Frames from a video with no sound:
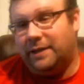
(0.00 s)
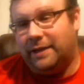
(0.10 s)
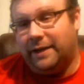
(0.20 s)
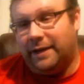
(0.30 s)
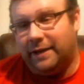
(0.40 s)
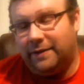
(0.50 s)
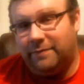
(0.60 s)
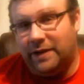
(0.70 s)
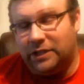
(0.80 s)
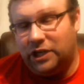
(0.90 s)
I gotta
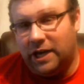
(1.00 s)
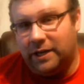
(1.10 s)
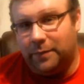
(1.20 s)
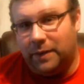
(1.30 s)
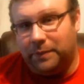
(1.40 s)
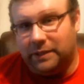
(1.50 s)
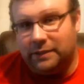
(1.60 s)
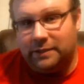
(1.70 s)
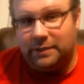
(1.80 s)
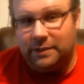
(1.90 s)
finish cutting them up and
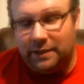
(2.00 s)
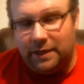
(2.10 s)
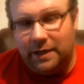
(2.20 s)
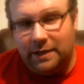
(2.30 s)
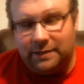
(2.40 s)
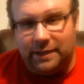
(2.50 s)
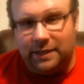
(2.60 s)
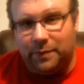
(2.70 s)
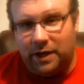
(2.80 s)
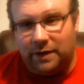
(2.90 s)
sending
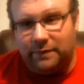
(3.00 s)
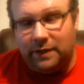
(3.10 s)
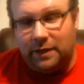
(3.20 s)
them off.